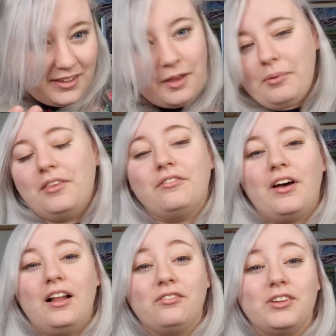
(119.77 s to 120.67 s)
tipping the
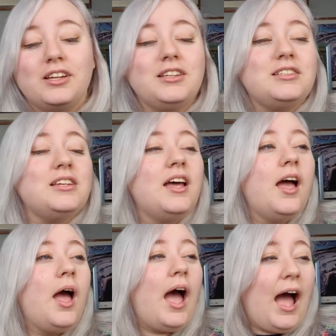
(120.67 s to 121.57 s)
Velvet.
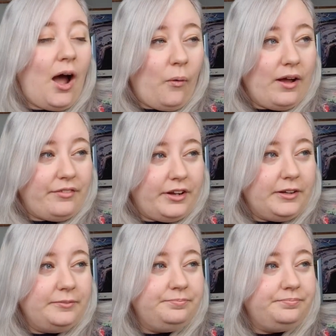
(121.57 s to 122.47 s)
However,